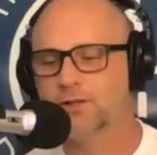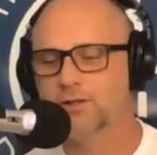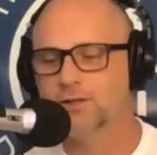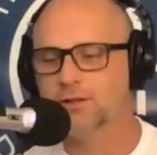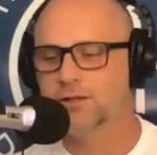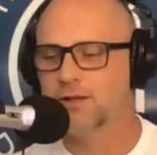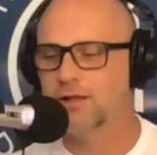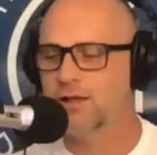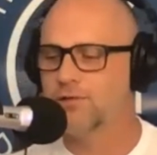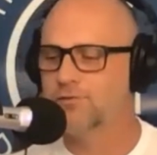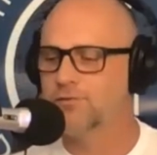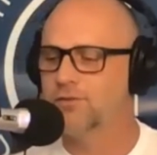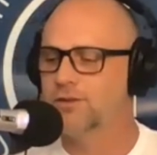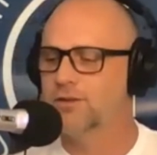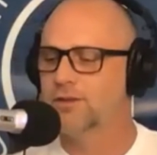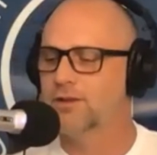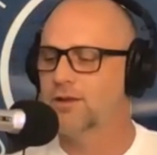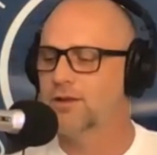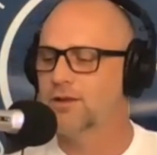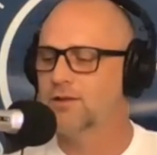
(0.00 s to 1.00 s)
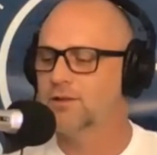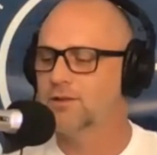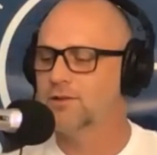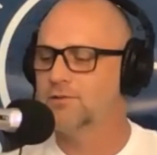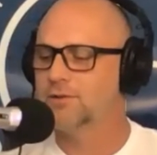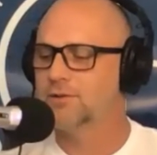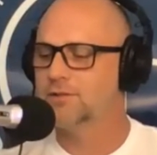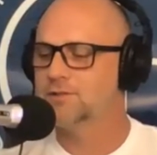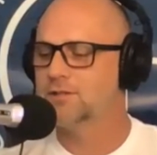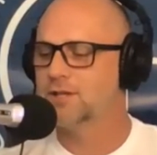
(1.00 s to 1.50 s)
I didn't have
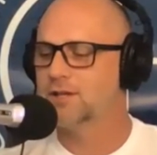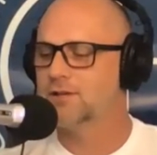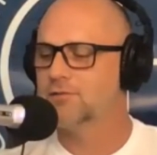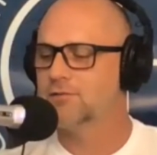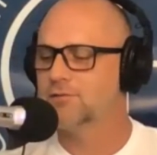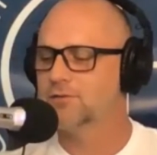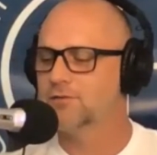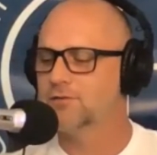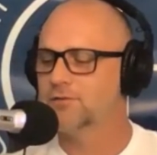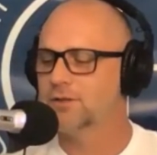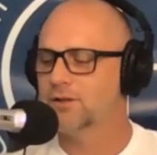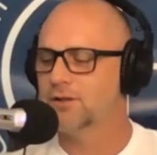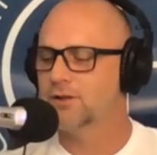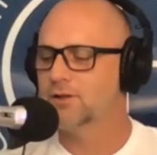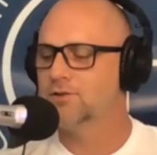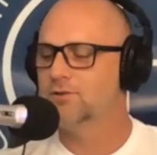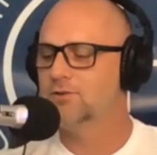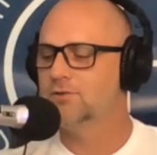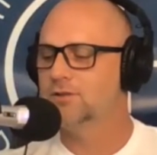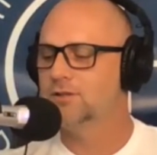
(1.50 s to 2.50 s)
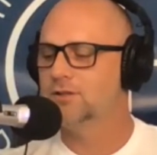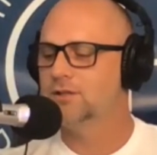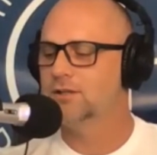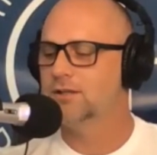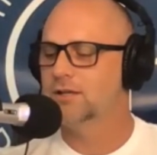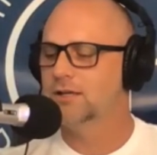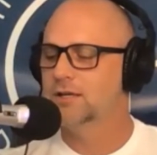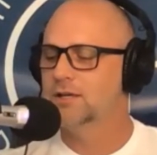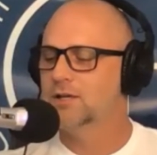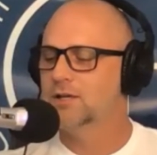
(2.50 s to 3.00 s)
the second 50 like you
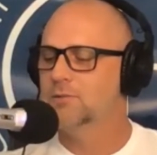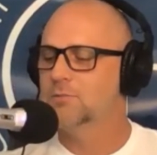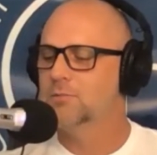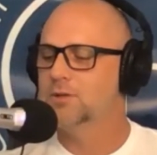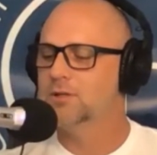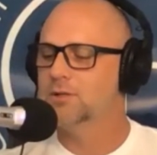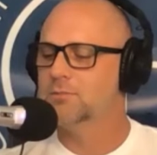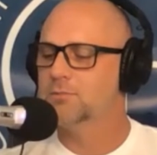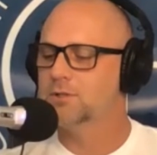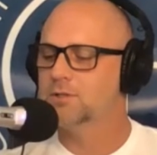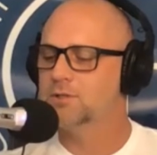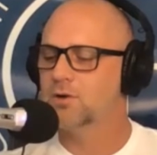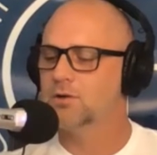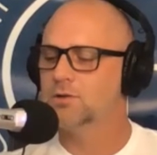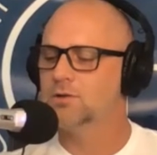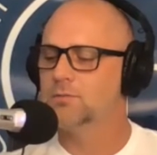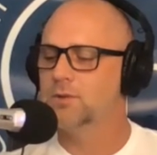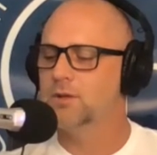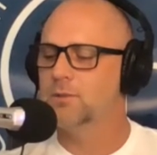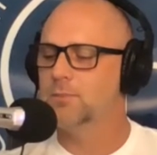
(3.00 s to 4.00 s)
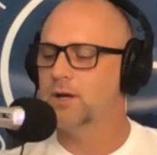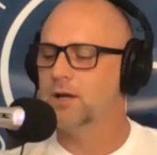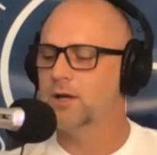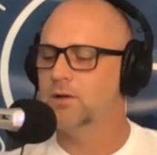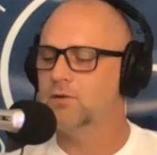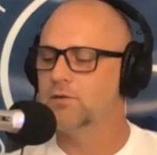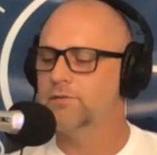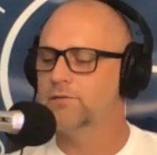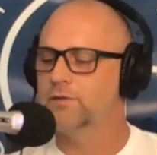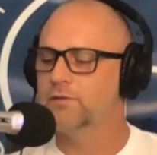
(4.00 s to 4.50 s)
did, but talk to me
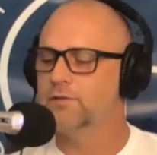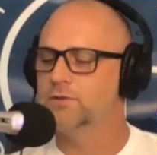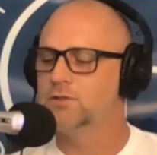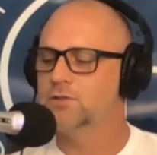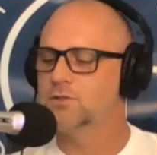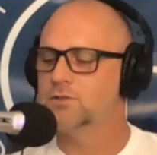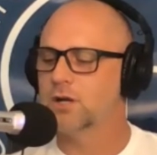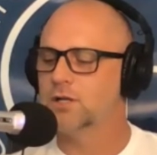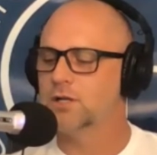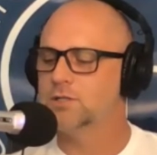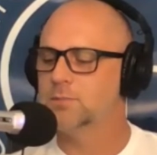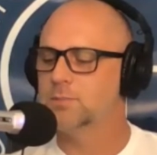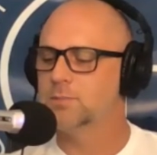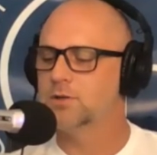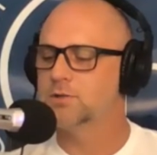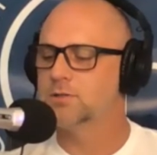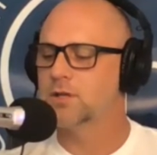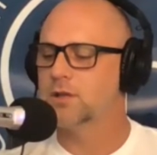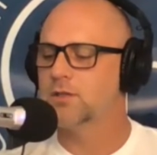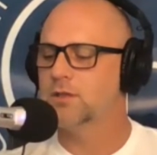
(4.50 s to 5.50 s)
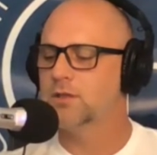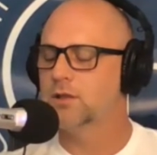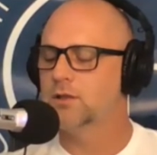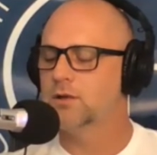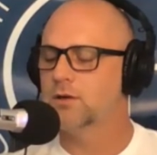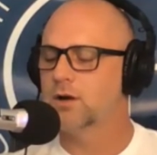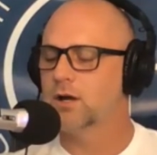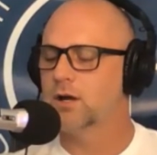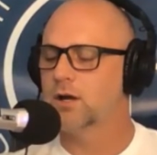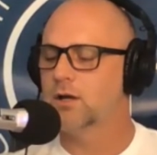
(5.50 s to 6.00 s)
about your 50 strategy, because I think
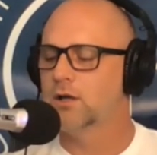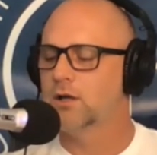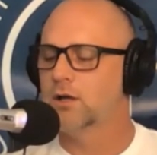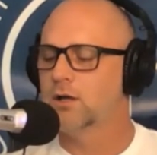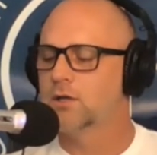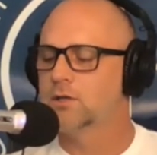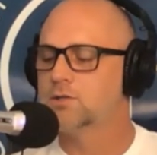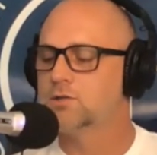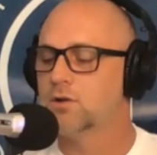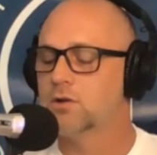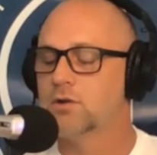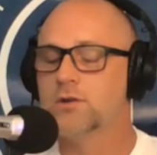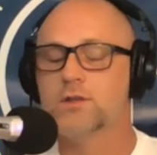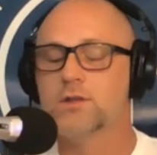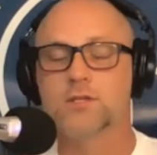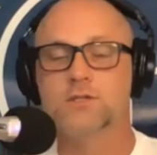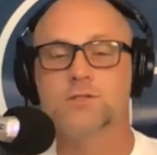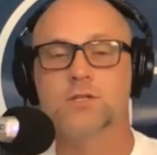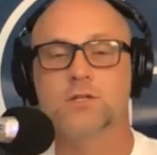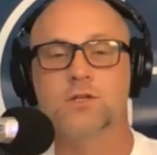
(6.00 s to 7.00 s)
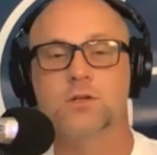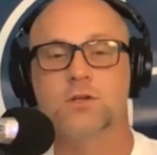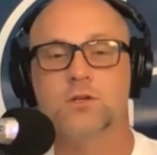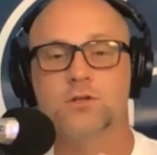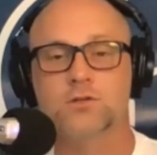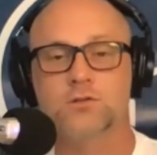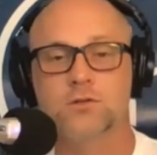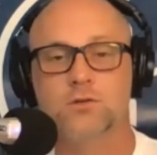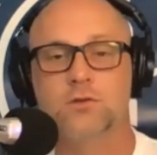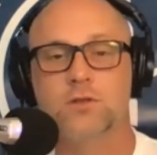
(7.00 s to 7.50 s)
there are certain things that you
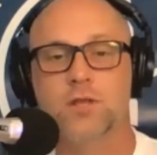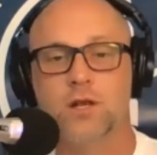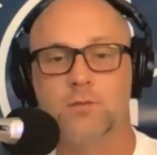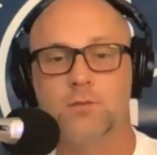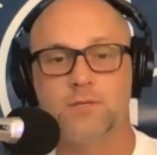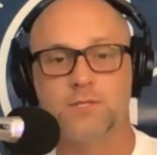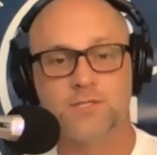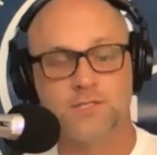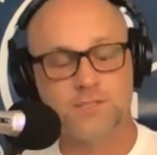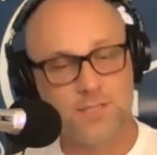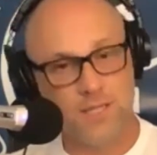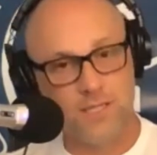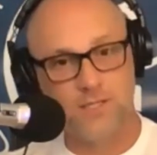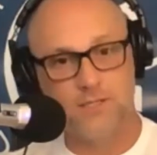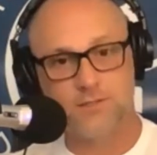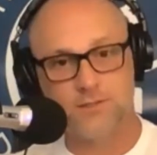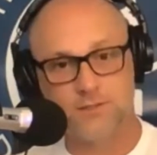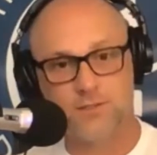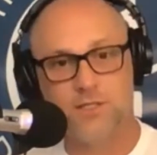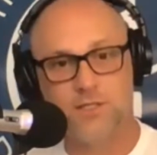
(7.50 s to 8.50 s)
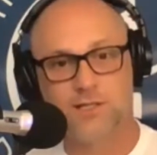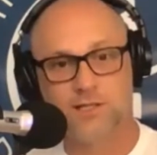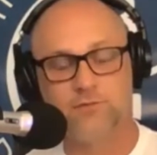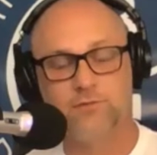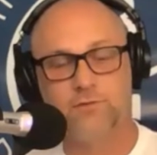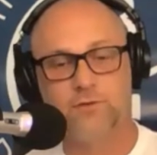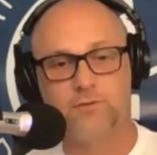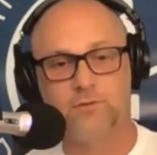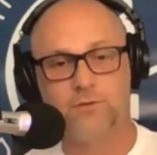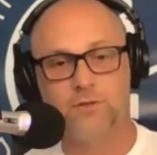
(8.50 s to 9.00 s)
can do that are mistakes in the
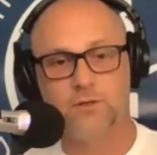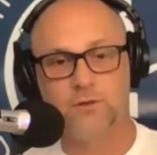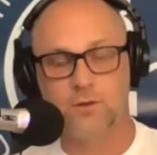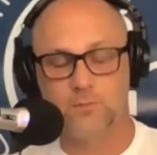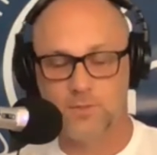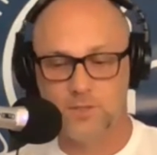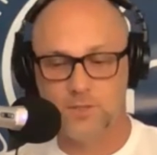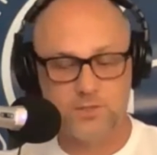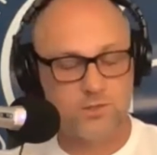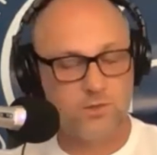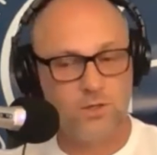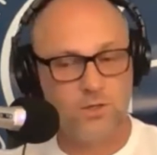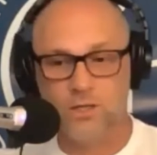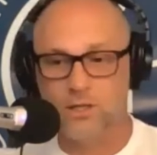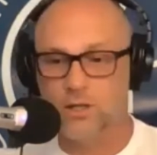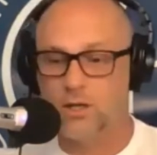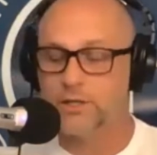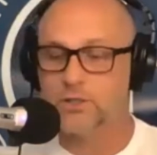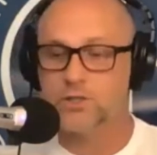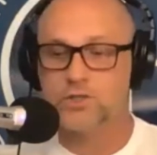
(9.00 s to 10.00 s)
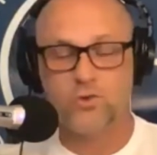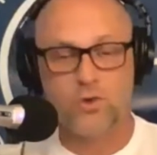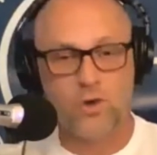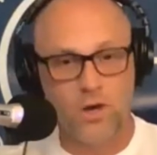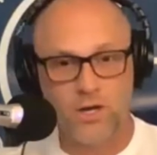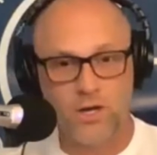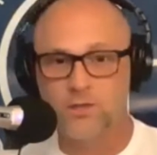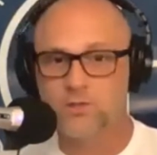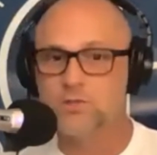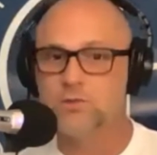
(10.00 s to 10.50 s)
50. I mean, certainly like
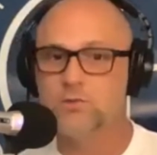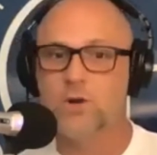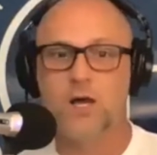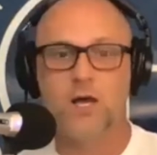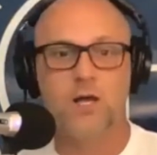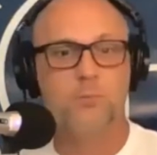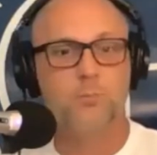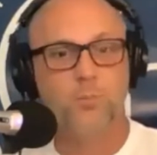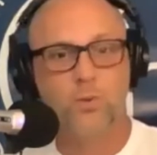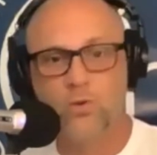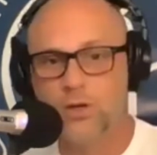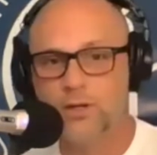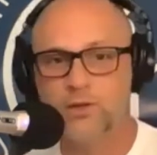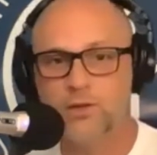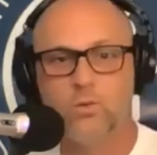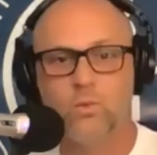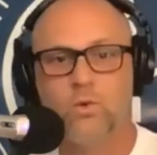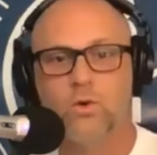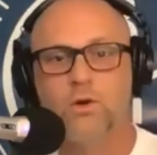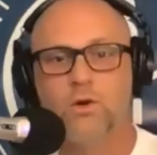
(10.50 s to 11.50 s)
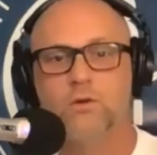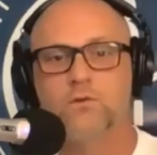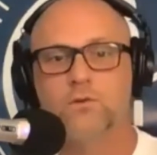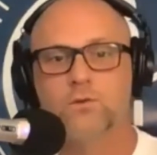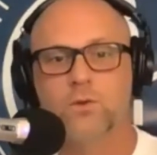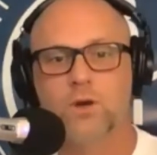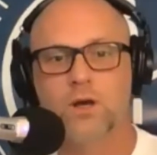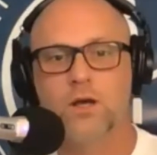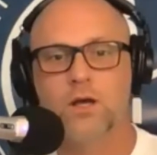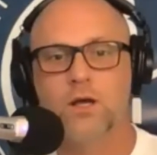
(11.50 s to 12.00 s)
trying too hard, pulling the water
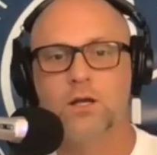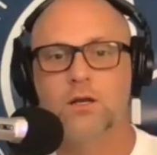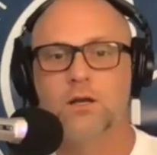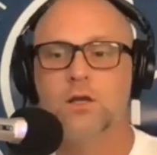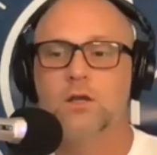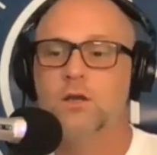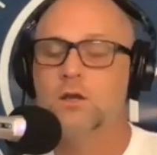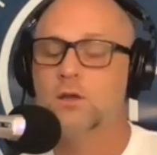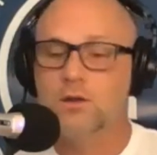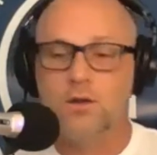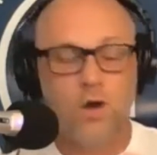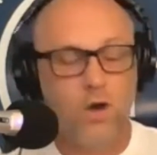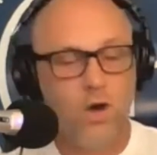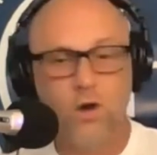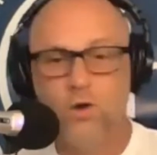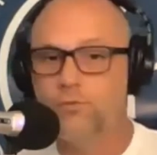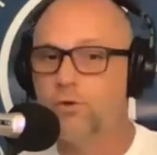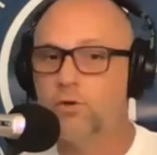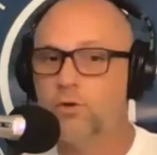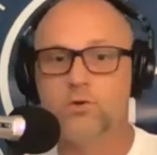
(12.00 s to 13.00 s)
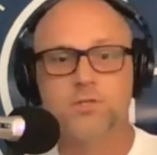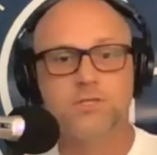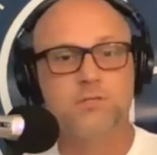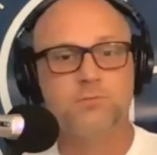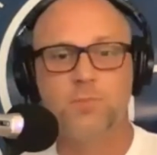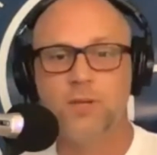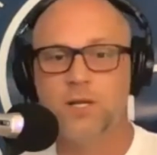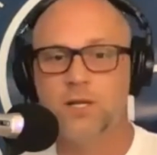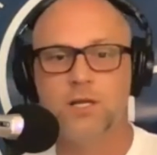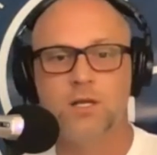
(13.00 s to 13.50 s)
too hard, over
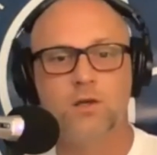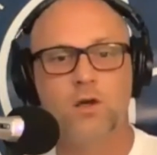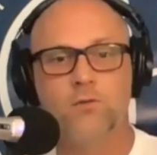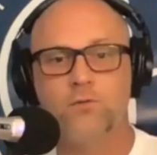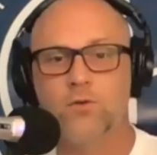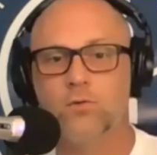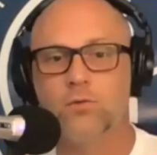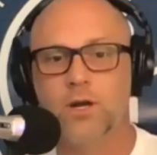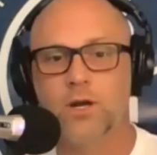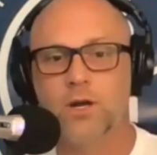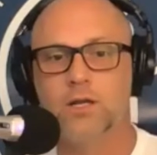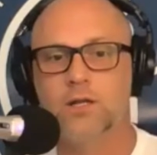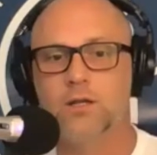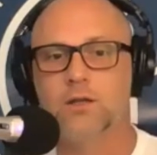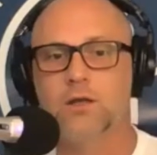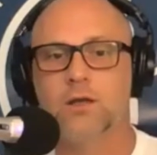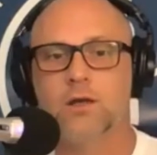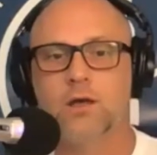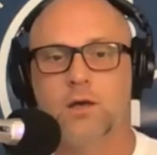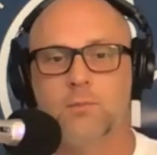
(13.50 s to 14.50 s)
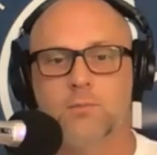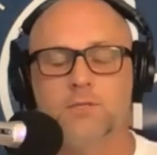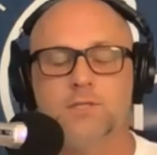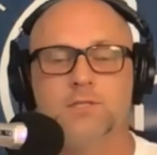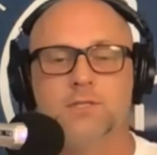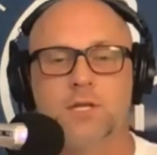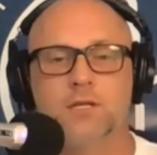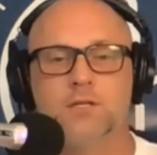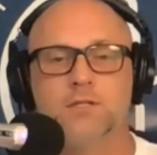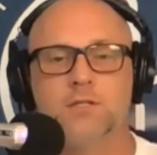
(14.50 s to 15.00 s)
spinning, overrating are
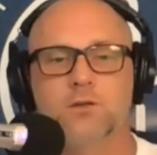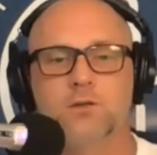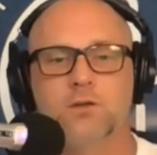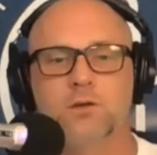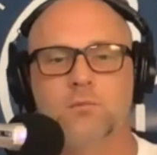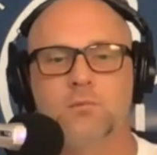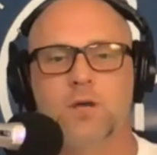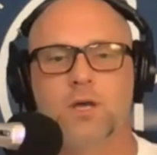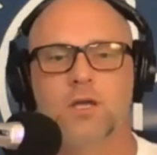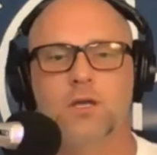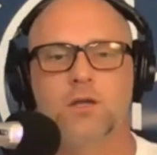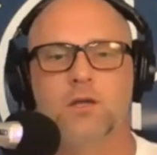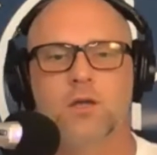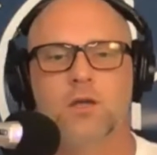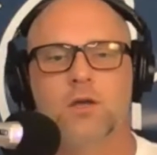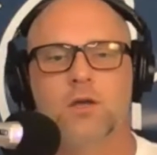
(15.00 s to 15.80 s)
mistakes that you can make.